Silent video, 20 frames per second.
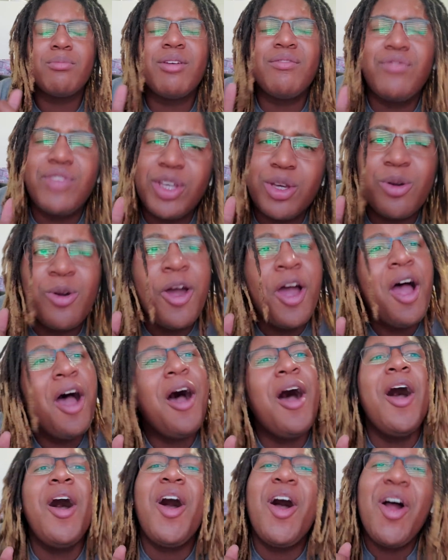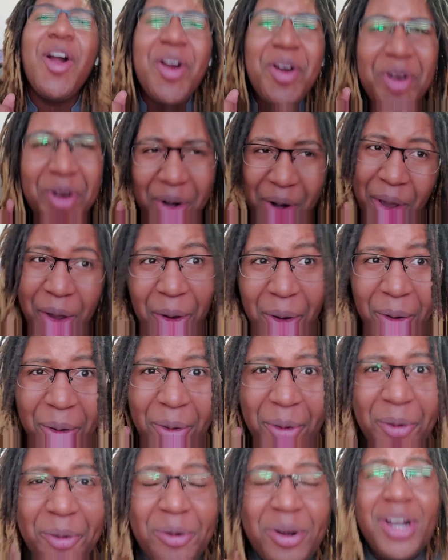if you are
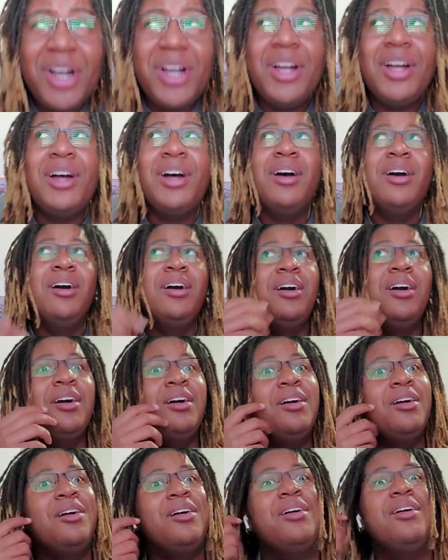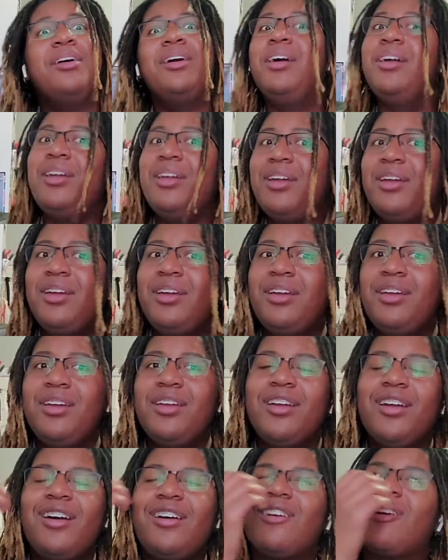new.
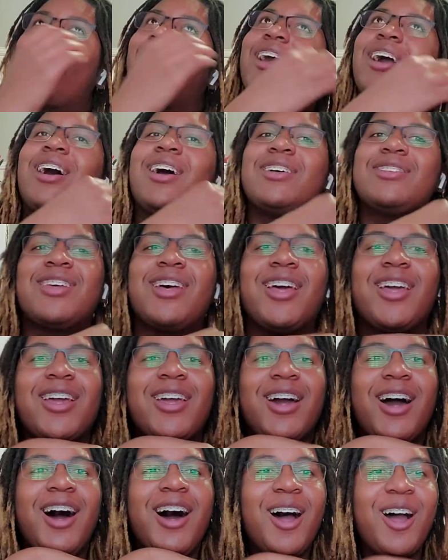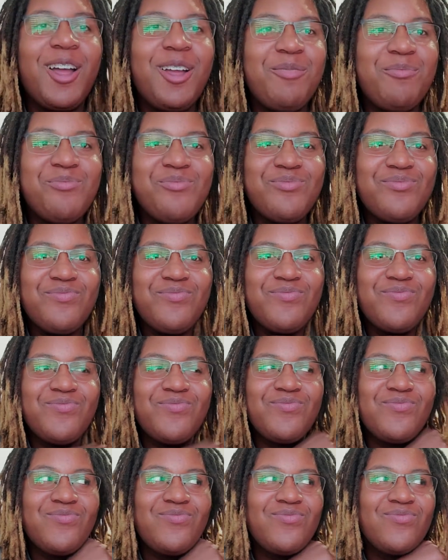Hey, okay guys,
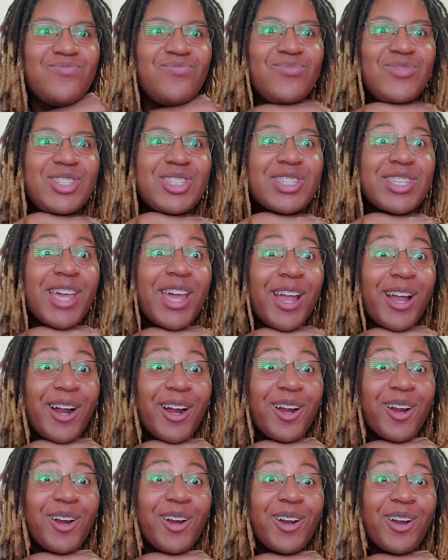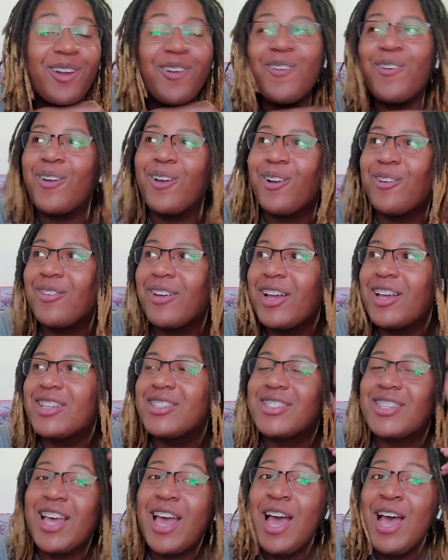I'm scared,
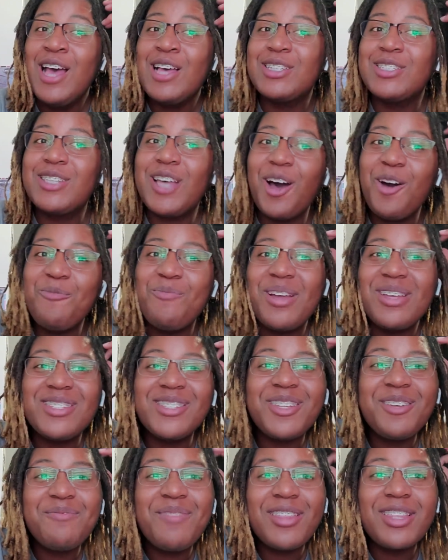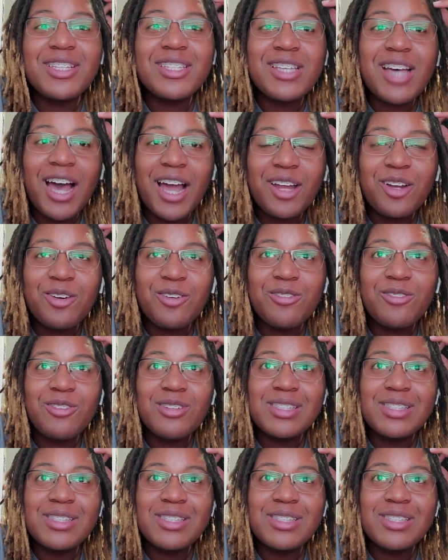nervous. So basically by the title,